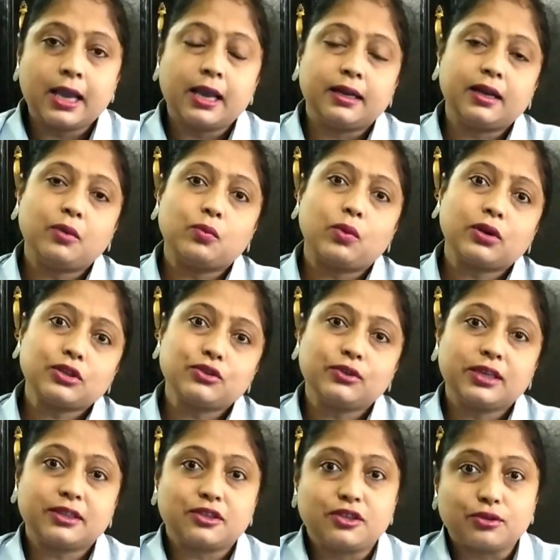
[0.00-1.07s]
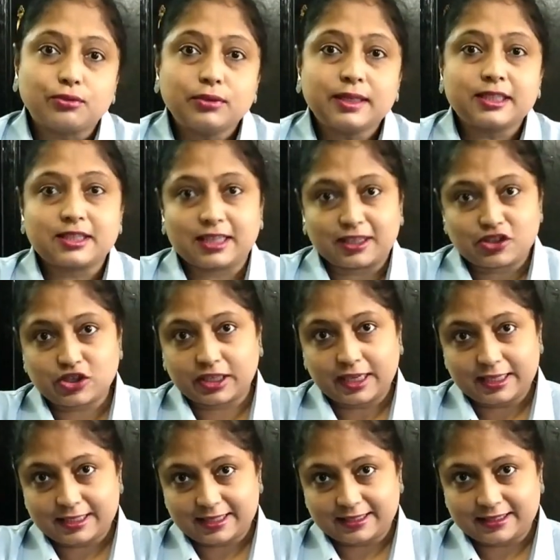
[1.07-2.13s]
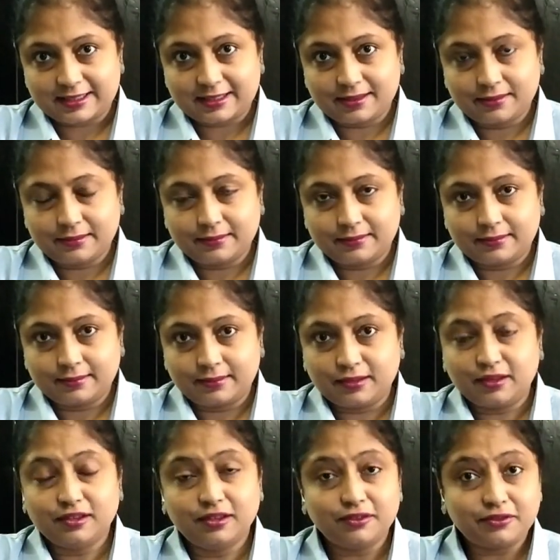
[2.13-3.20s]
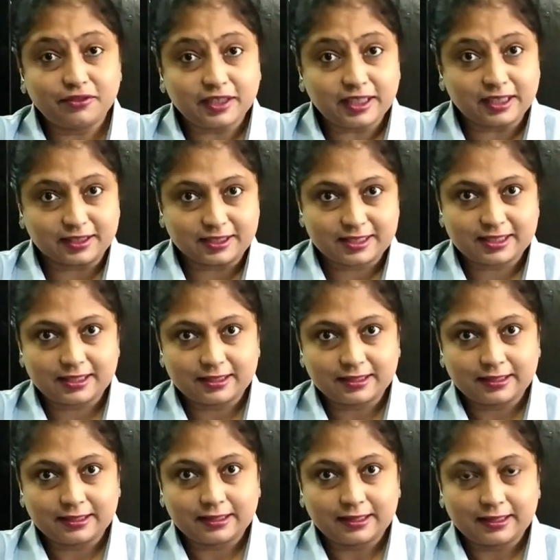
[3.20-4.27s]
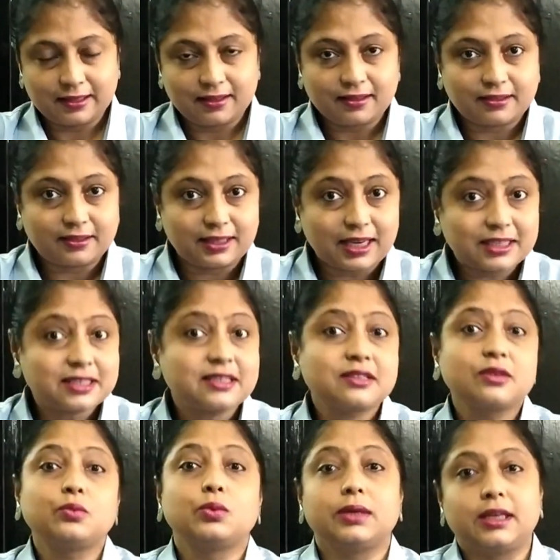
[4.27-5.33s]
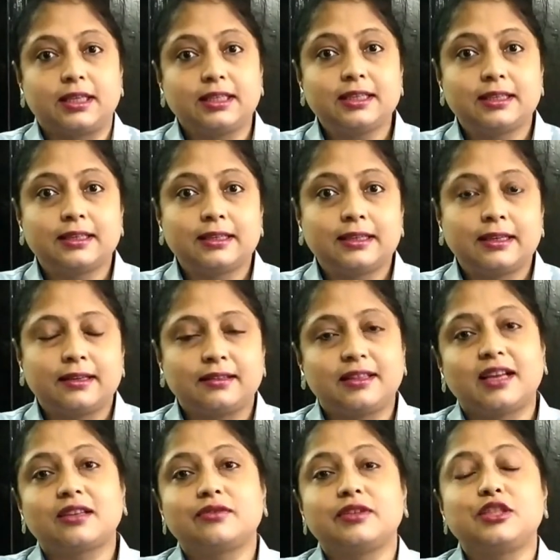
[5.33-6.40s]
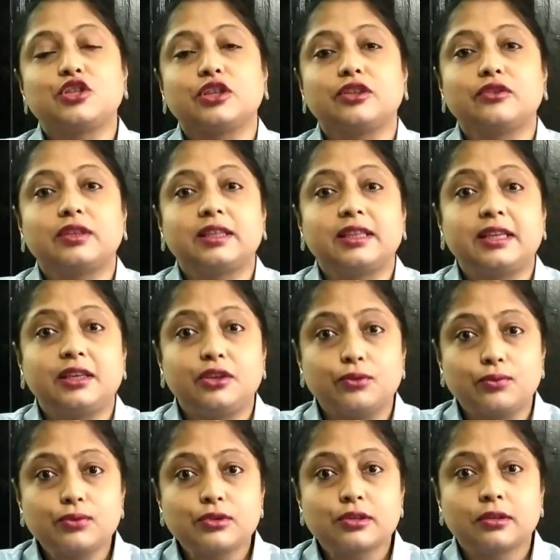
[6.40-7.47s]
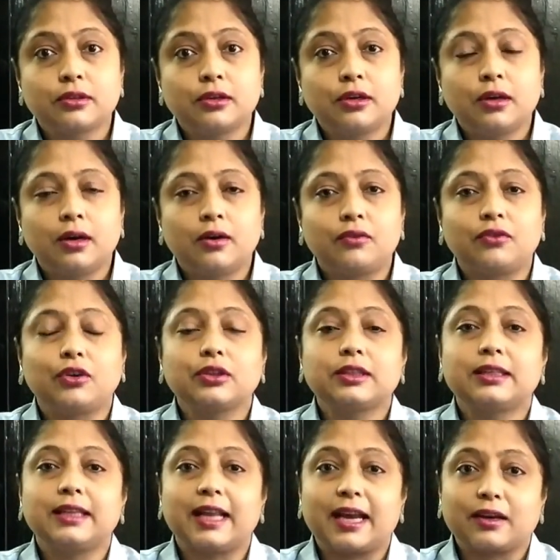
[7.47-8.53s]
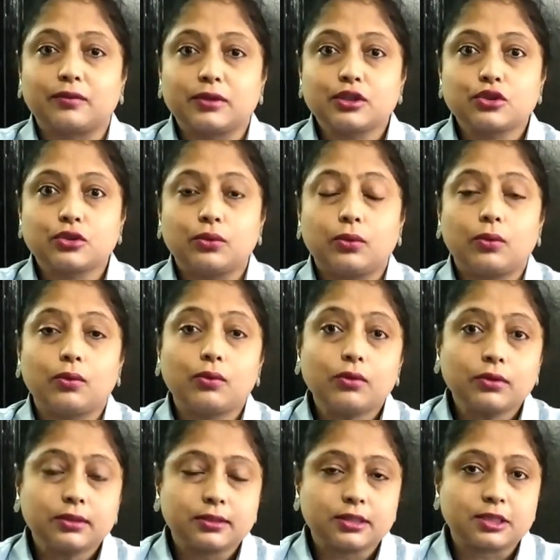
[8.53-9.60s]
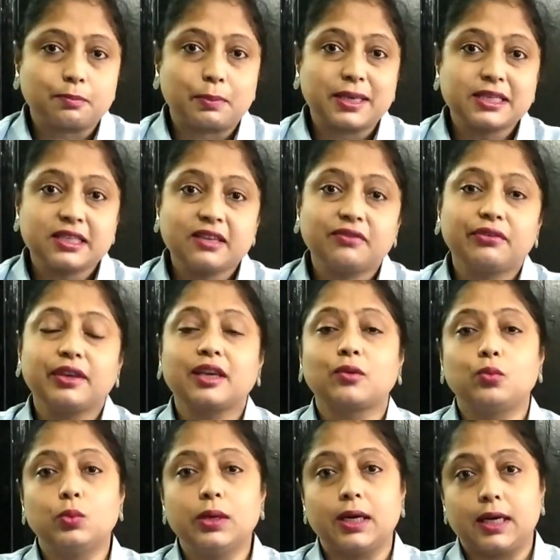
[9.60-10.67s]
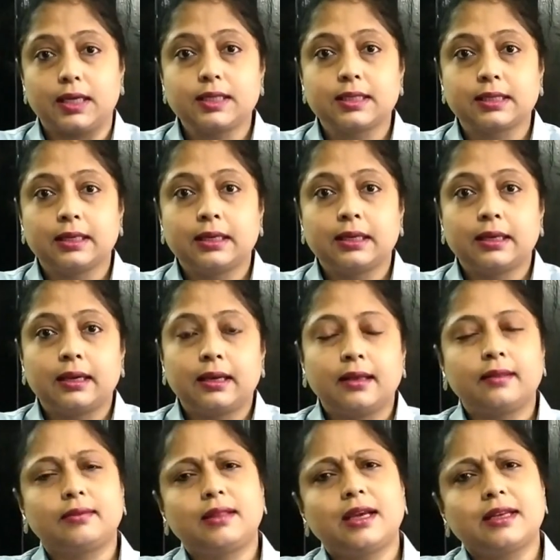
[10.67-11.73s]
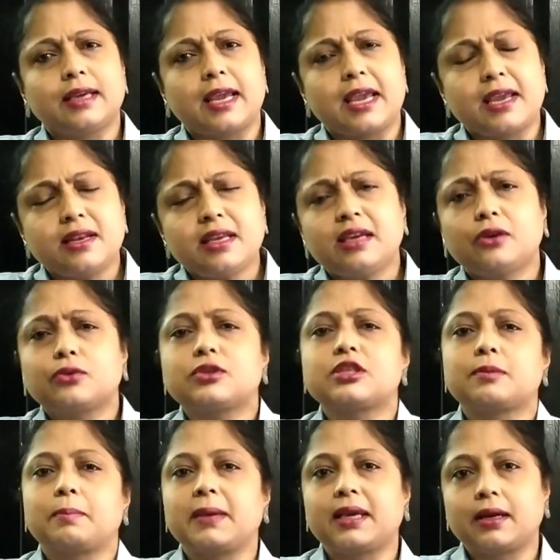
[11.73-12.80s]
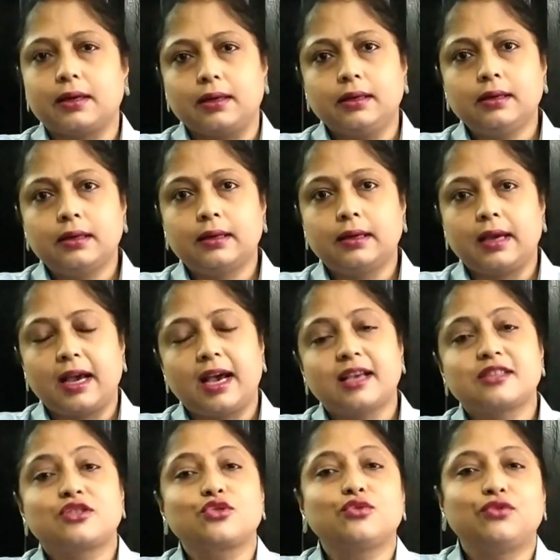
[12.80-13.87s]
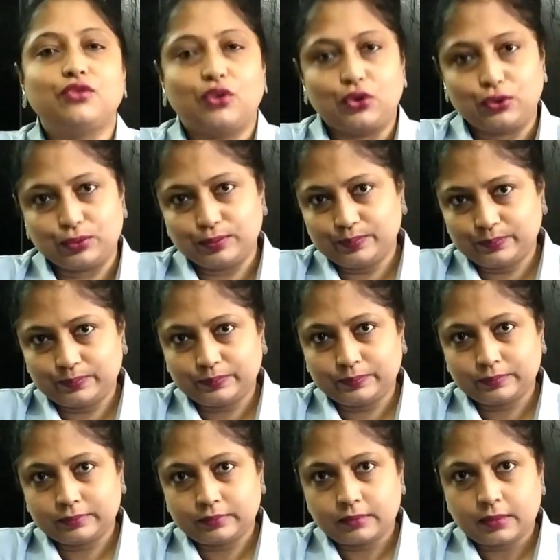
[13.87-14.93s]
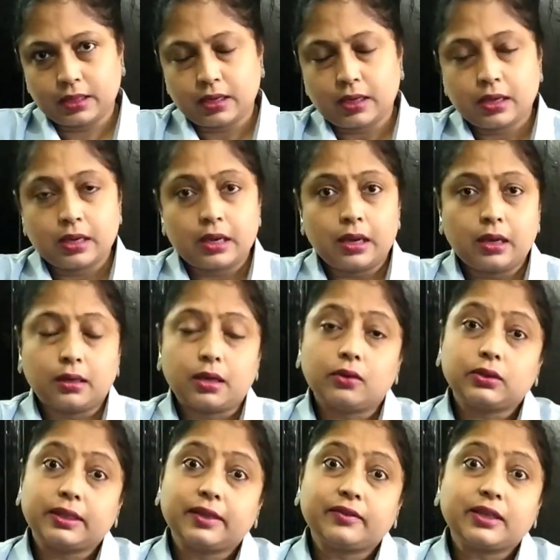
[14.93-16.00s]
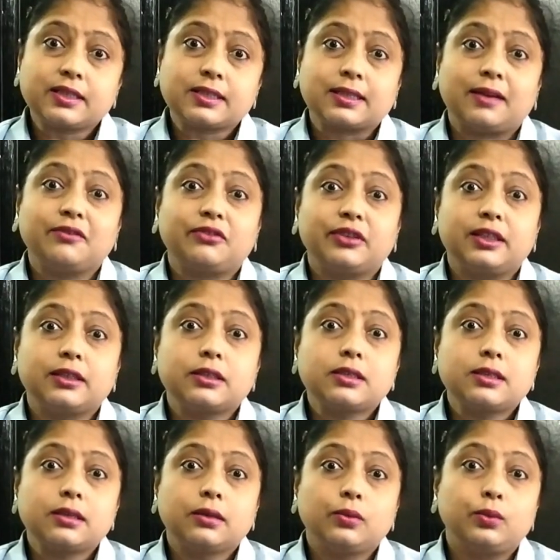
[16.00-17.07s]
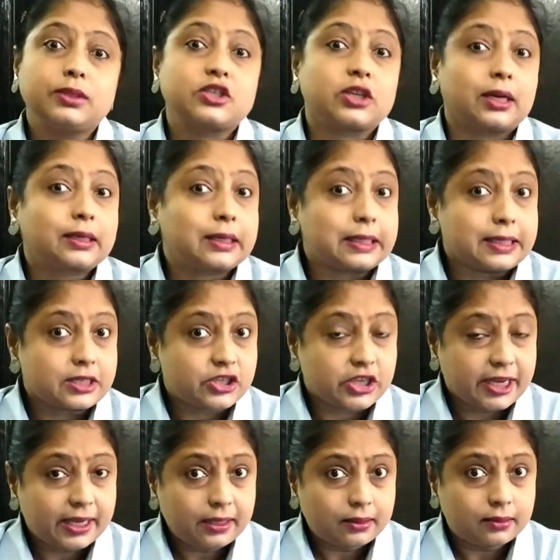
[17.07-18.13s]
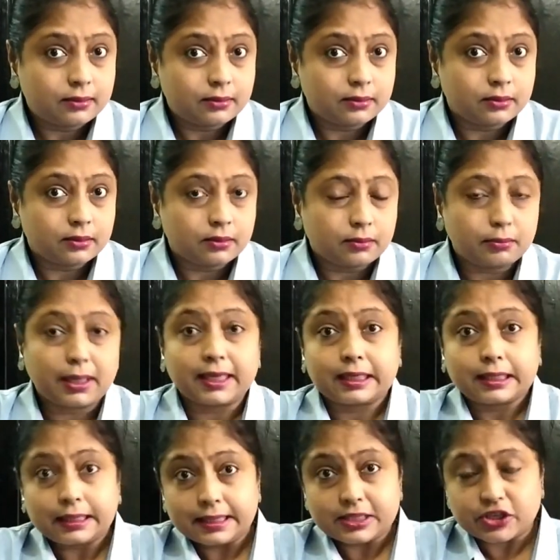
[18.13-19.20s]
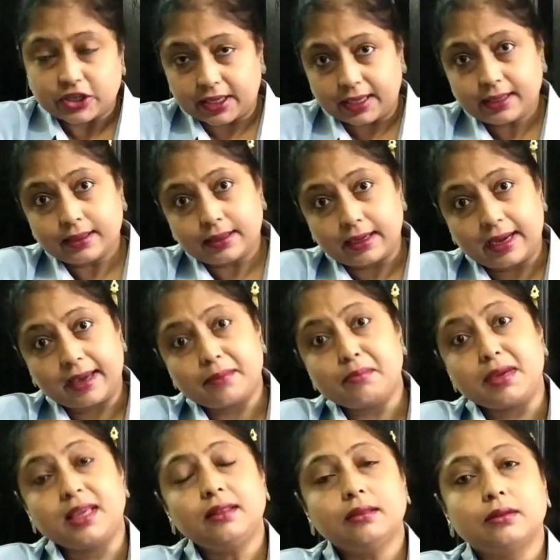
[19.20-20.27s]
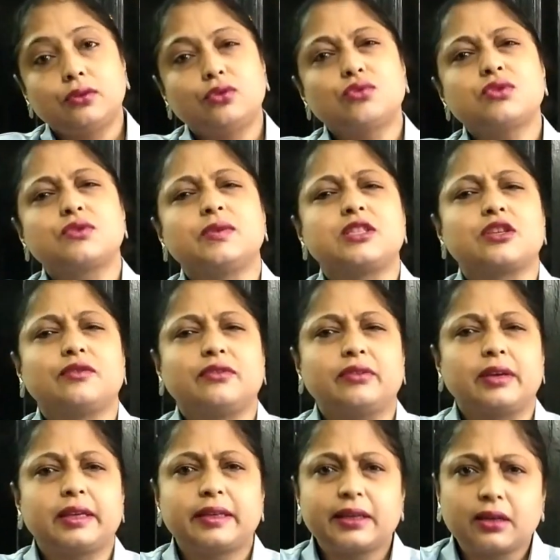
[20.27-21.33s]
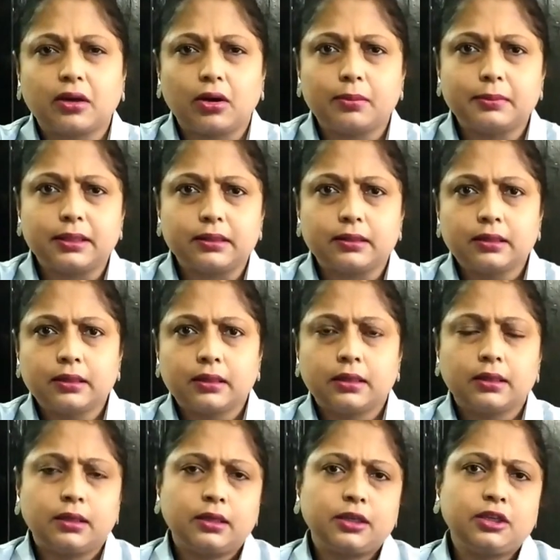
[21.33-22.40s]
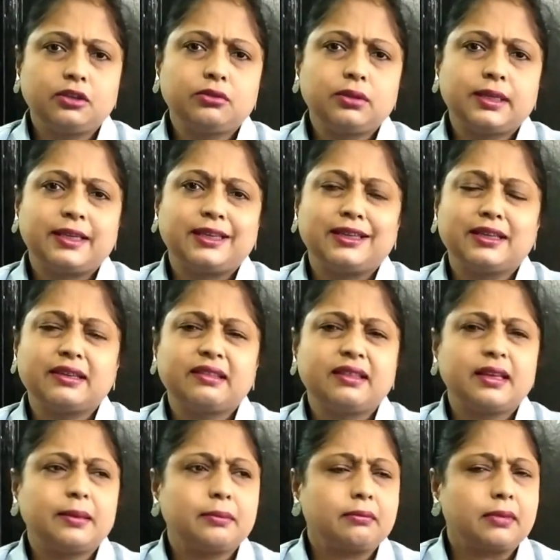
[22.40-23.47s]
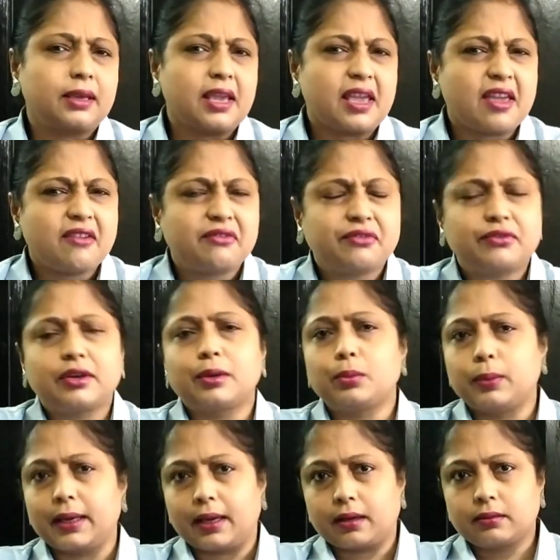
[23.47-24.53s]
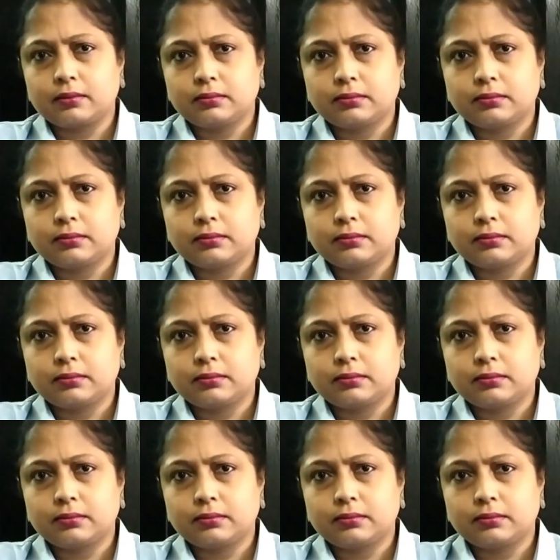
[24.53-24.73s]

Now, what do they do in such cases? Fillers. That is the word that we generally use for the language or the specific words that any good speaker has to follow. Now, there are some fillers which are cliché. By cliché, I mean those which are very common. You'll hear them everywhere.